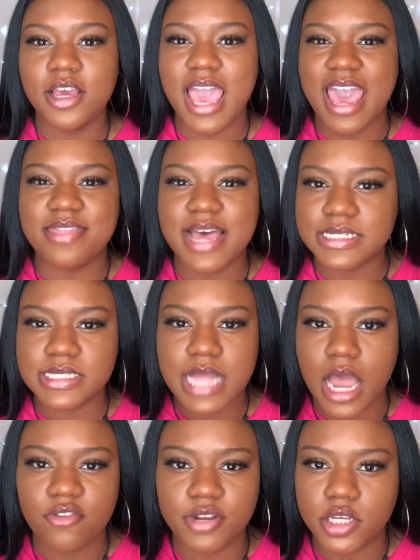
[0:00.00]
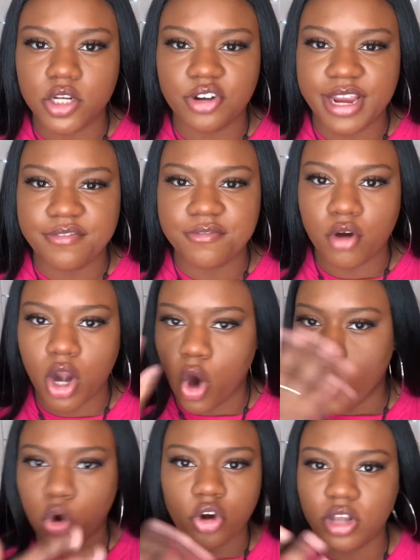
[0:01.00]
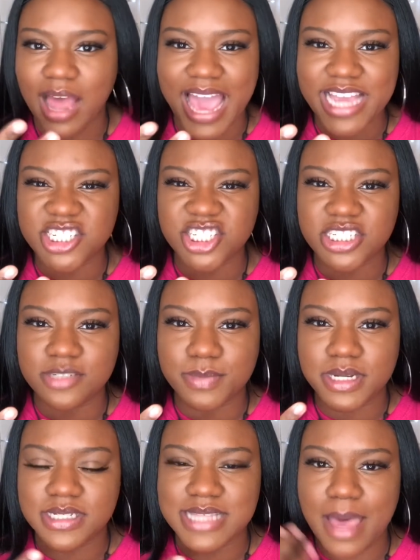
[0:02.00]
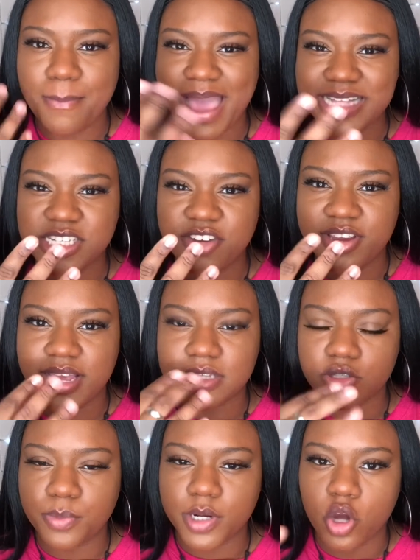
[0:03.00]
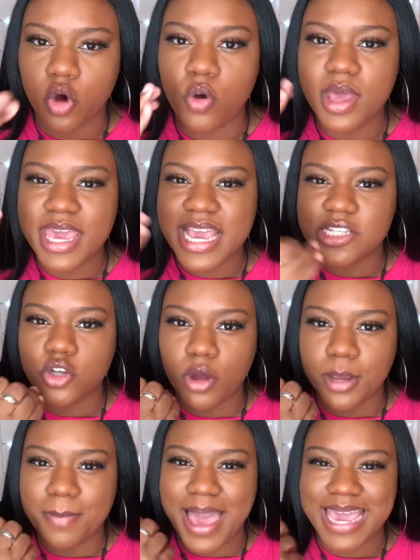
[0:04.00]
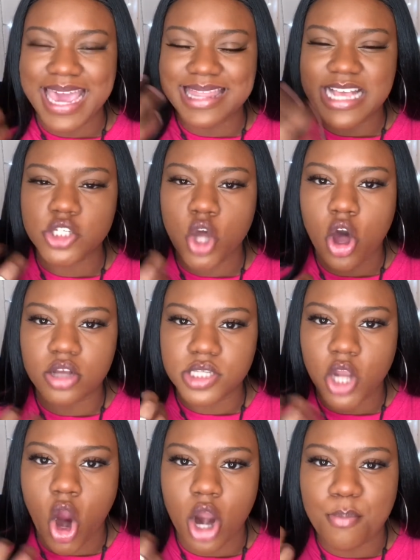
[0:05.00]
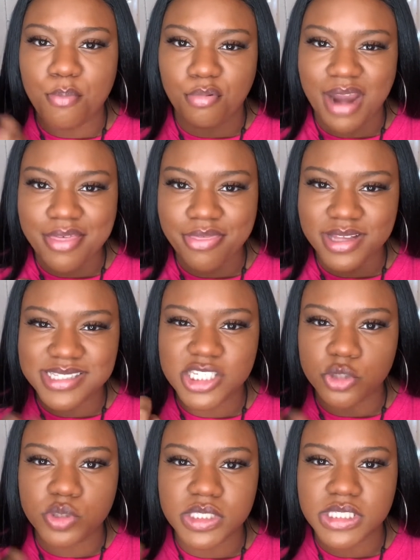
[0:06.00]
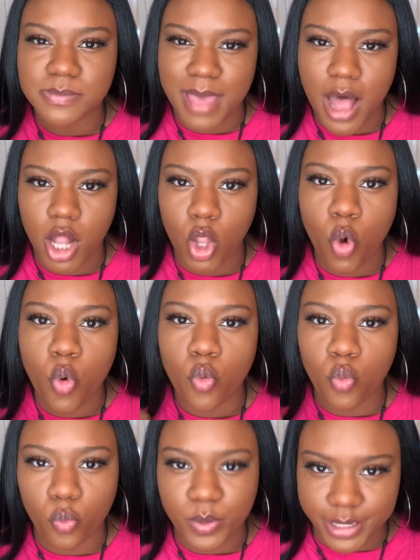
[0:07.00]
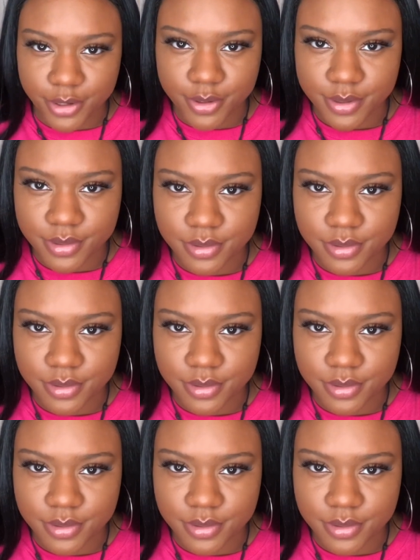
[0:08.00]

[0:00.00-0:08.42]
And that's not really great for our oral hygiene because that bacteria has nowhere to go, it's going back, and that's causing our breath to smell weird.